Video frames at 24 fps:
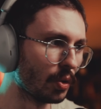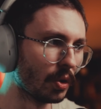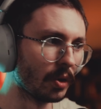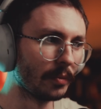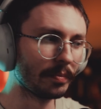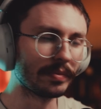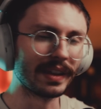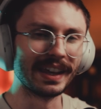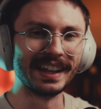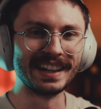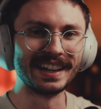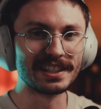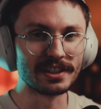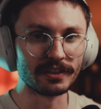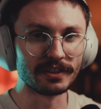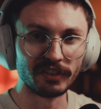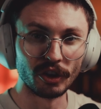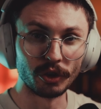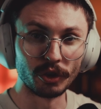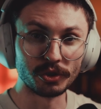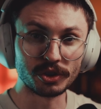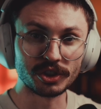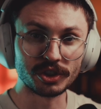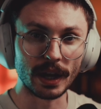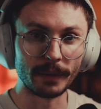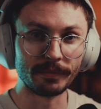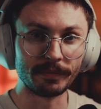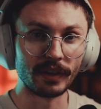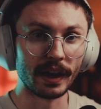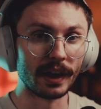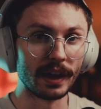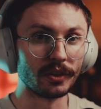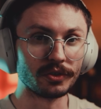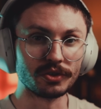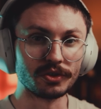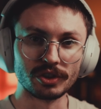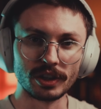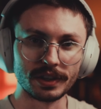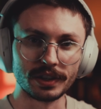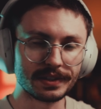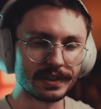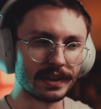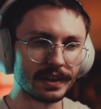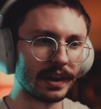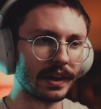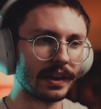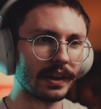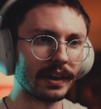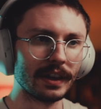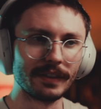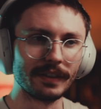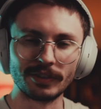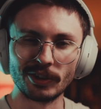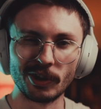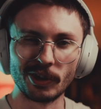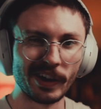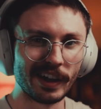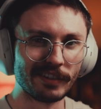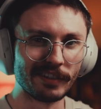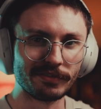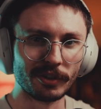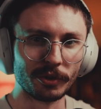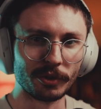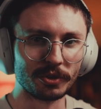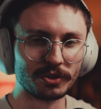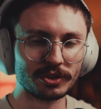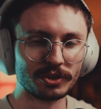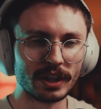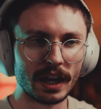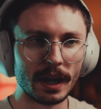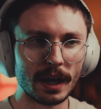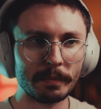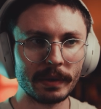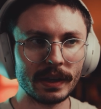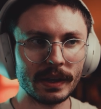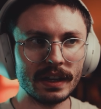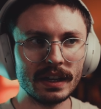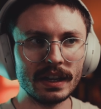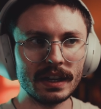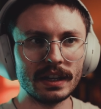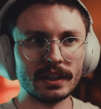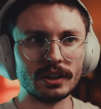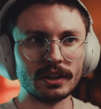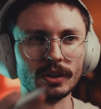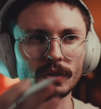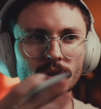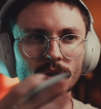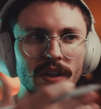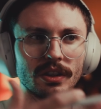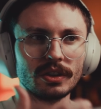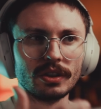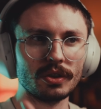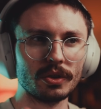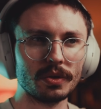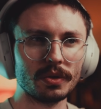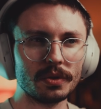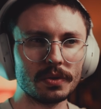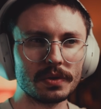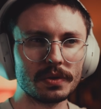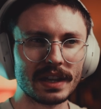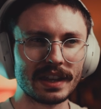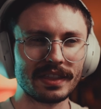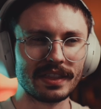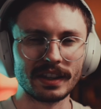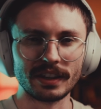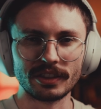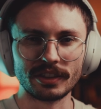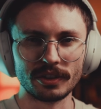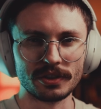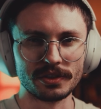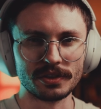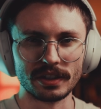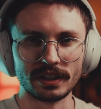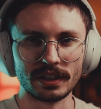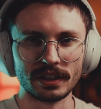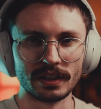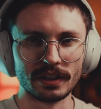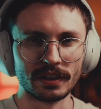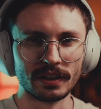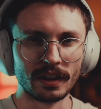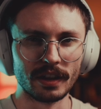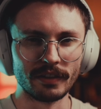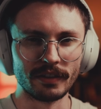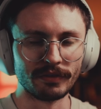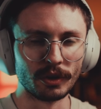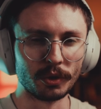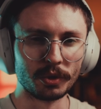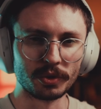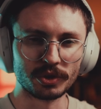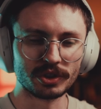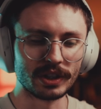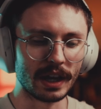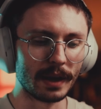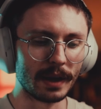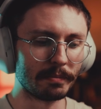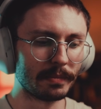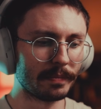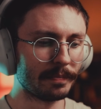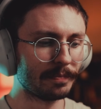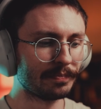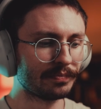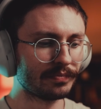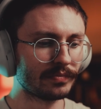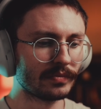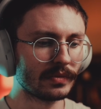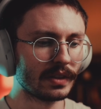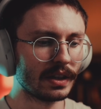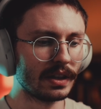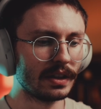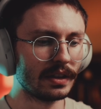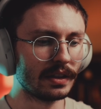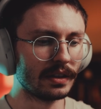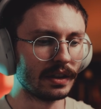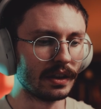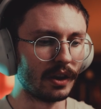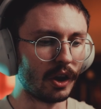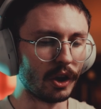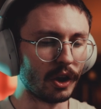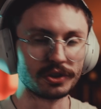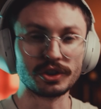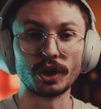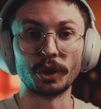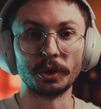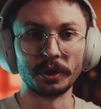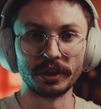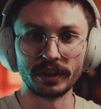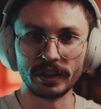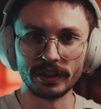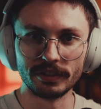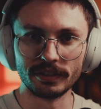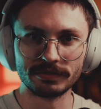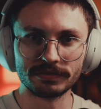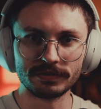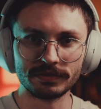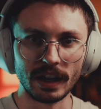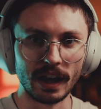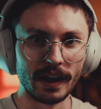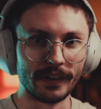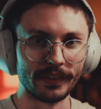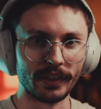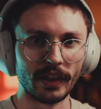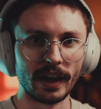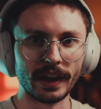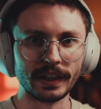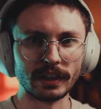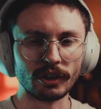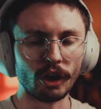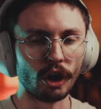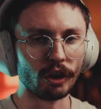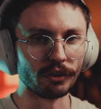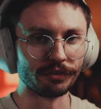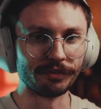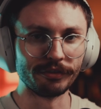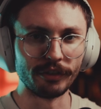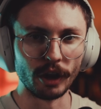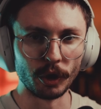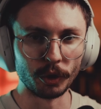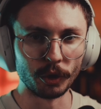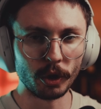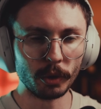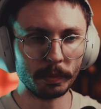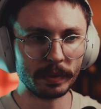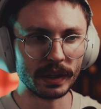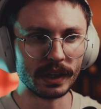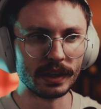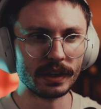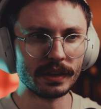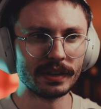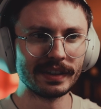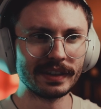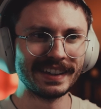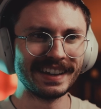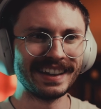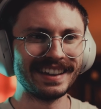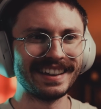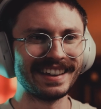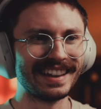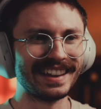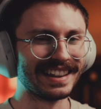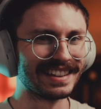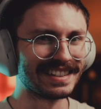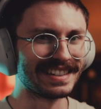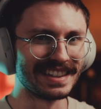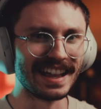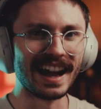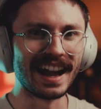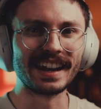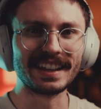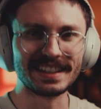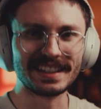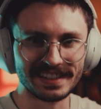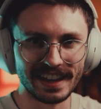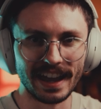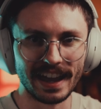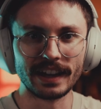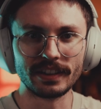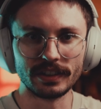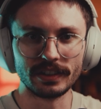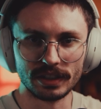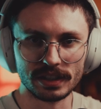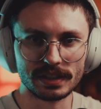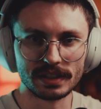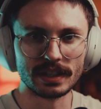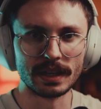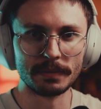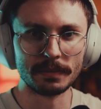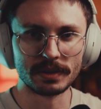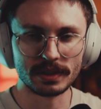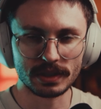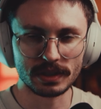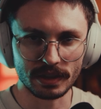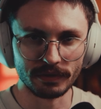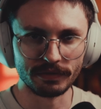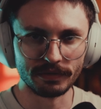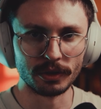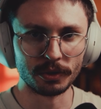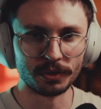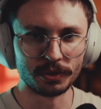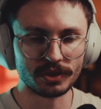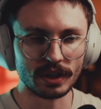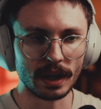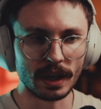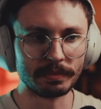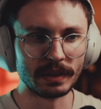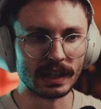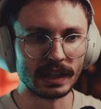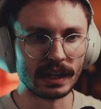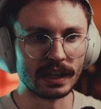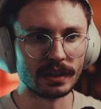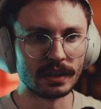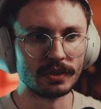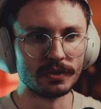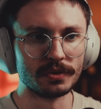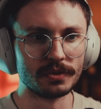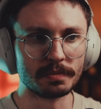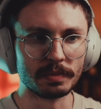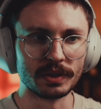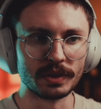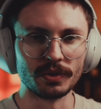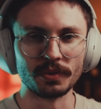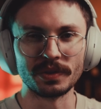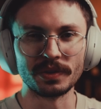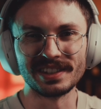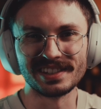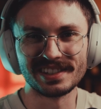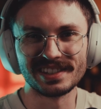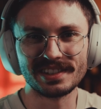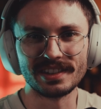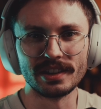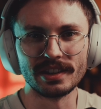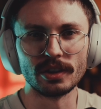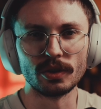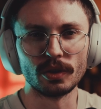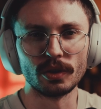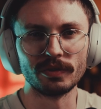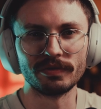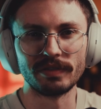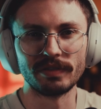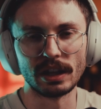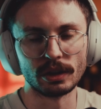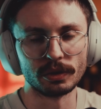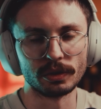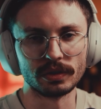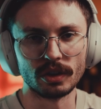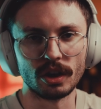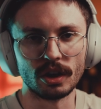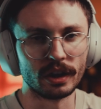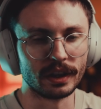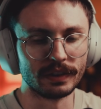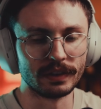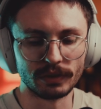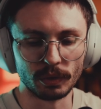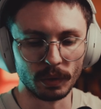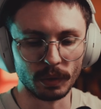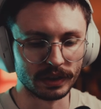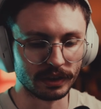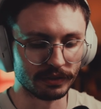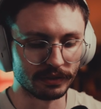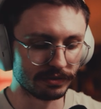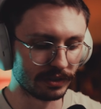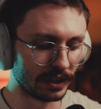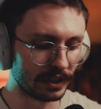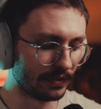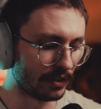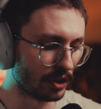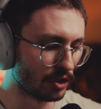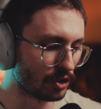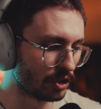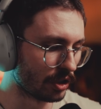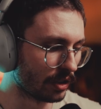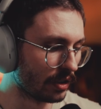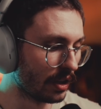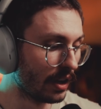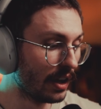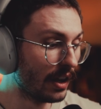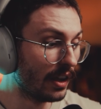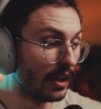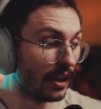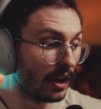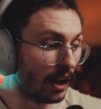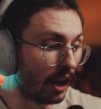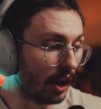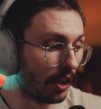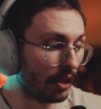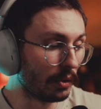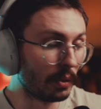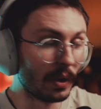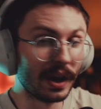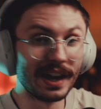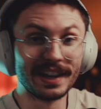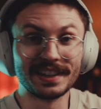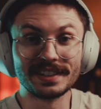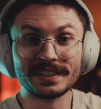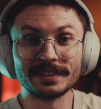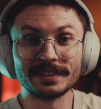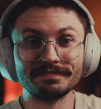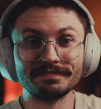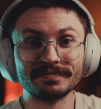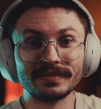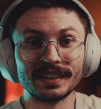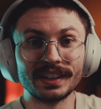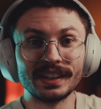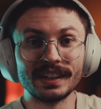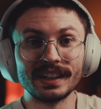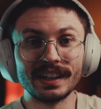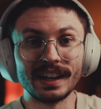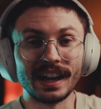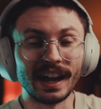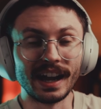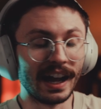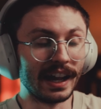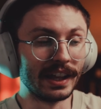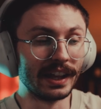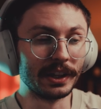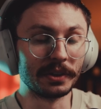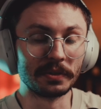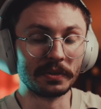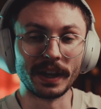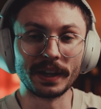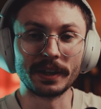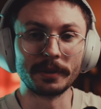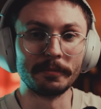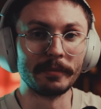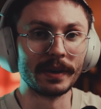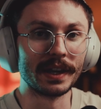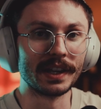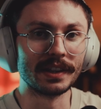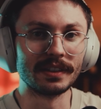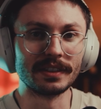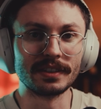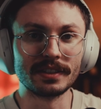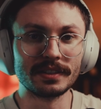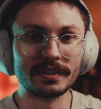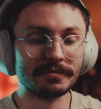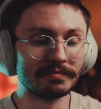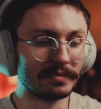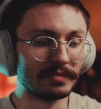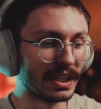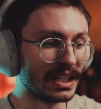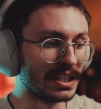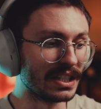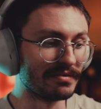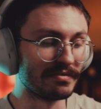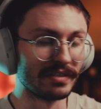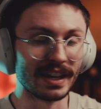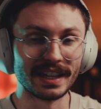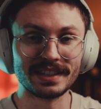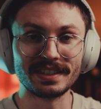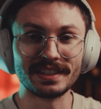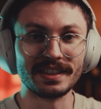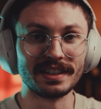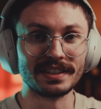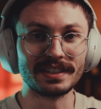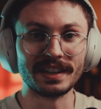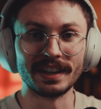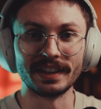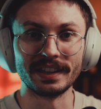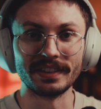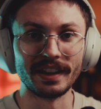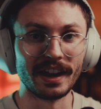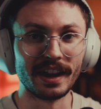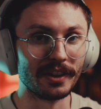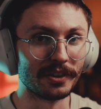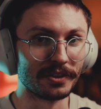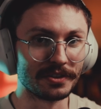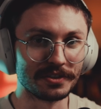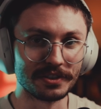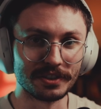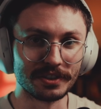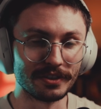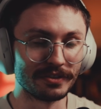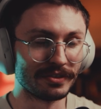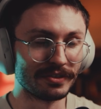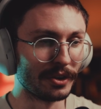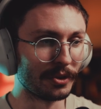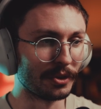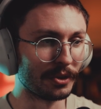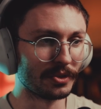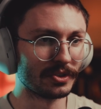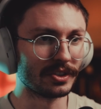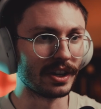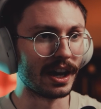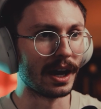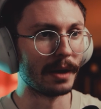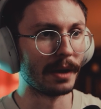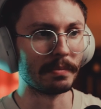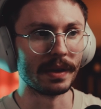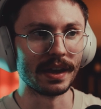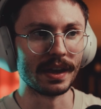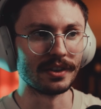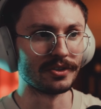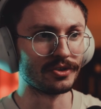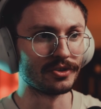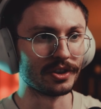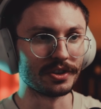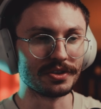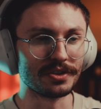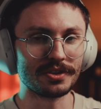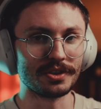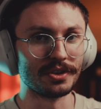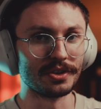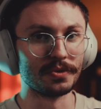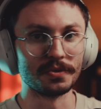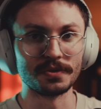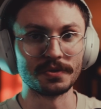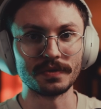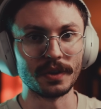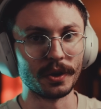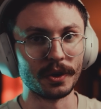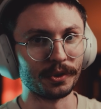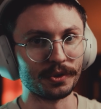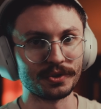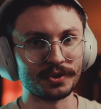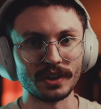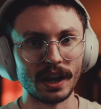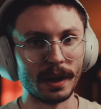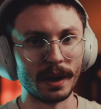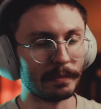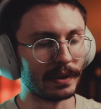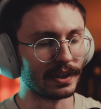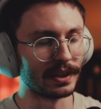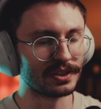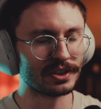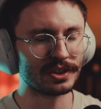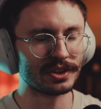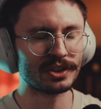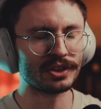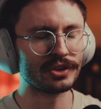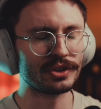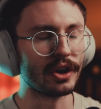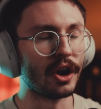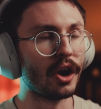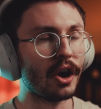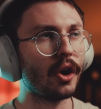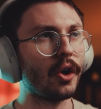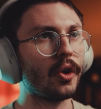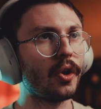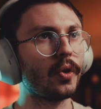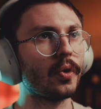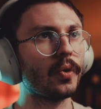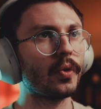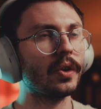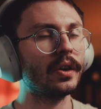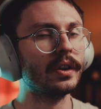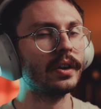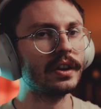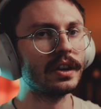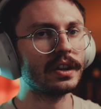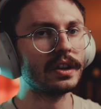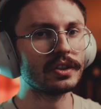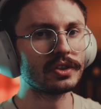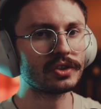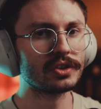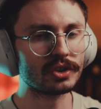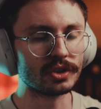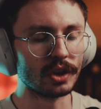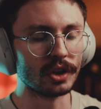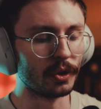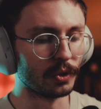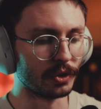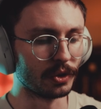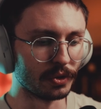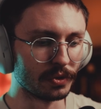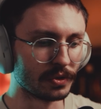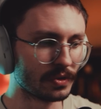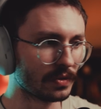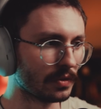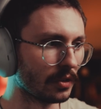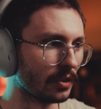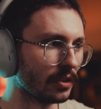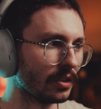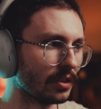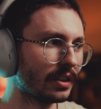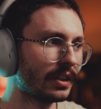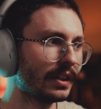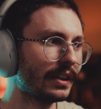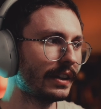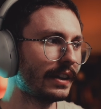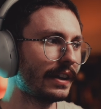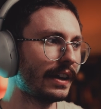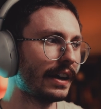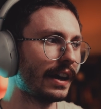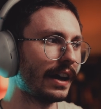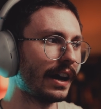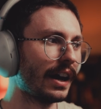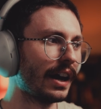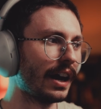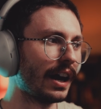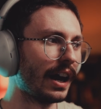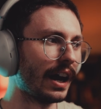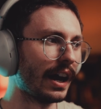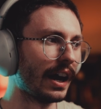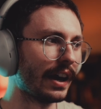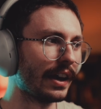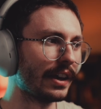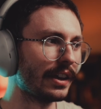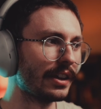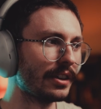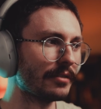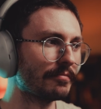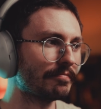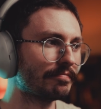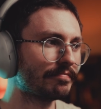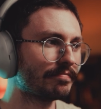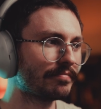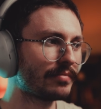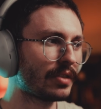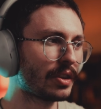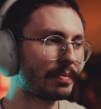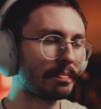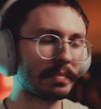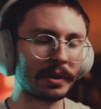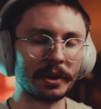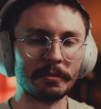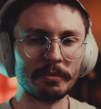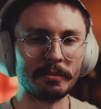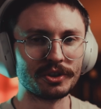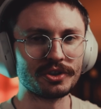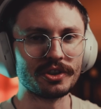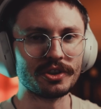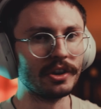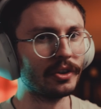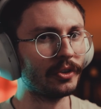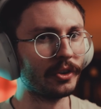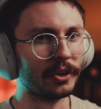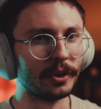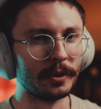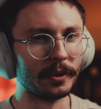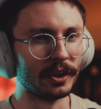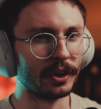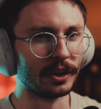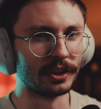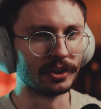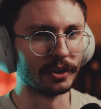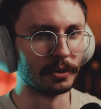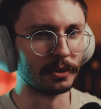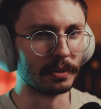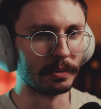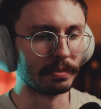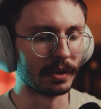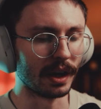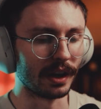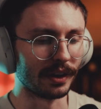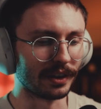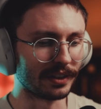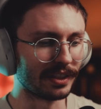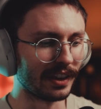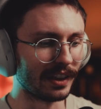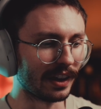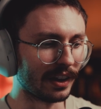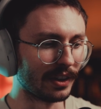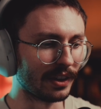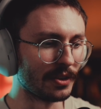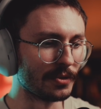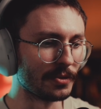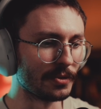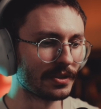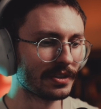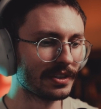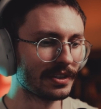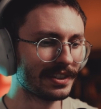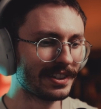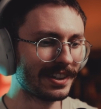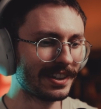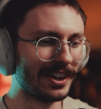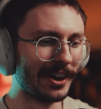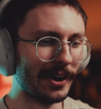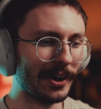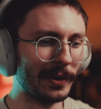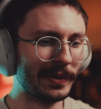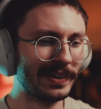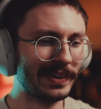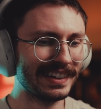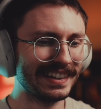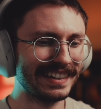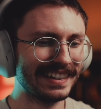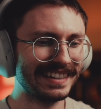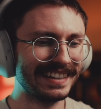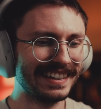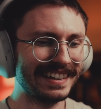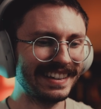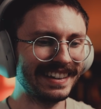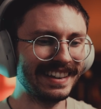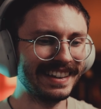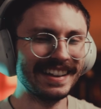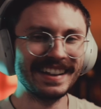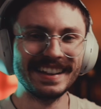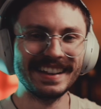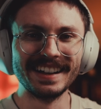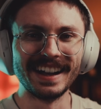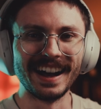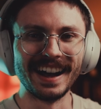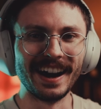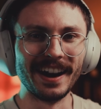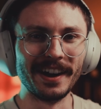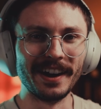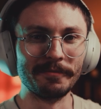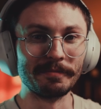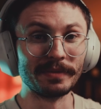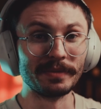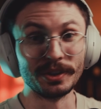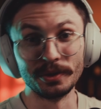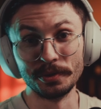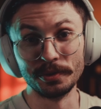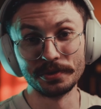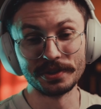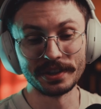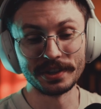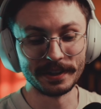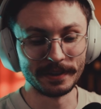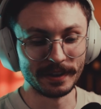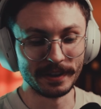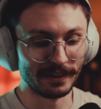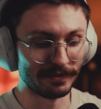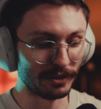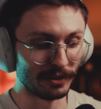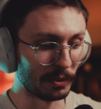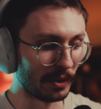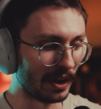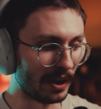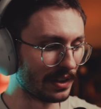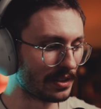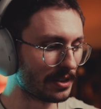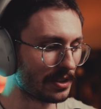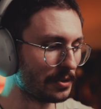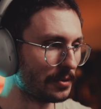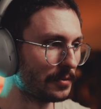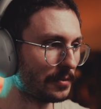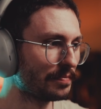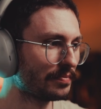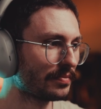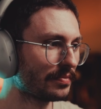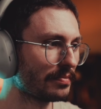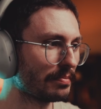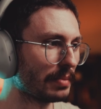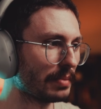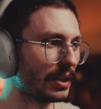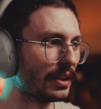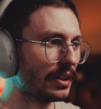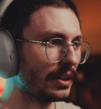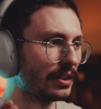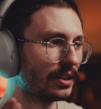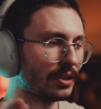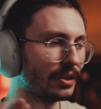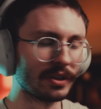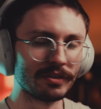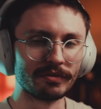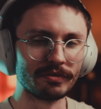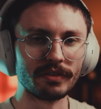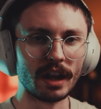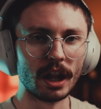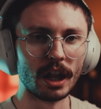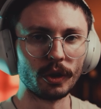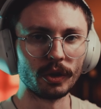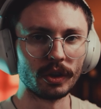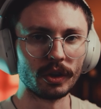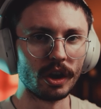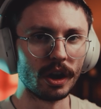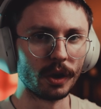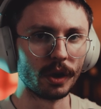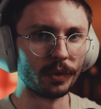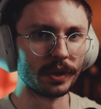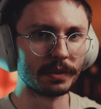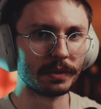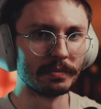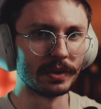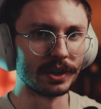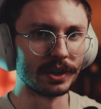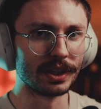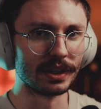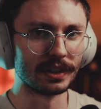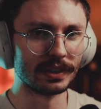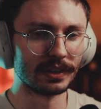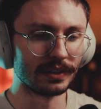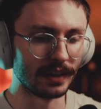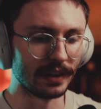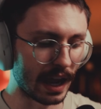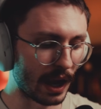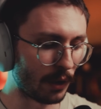It is a Photoshop file, just saying. If you don't have Photoshop, you can use, I think there's a Photoshop alternative online called Photopea. It's not exactly the same as the Photoshop that I use, but you can still follow along if you want the free version. Otherwise, highly recommend invest the $10 into Photoshop and just use Photoshop. It's so useful. It's pretty much the only Adobe product that I use. So use it if you want to, but you can follow along with me now.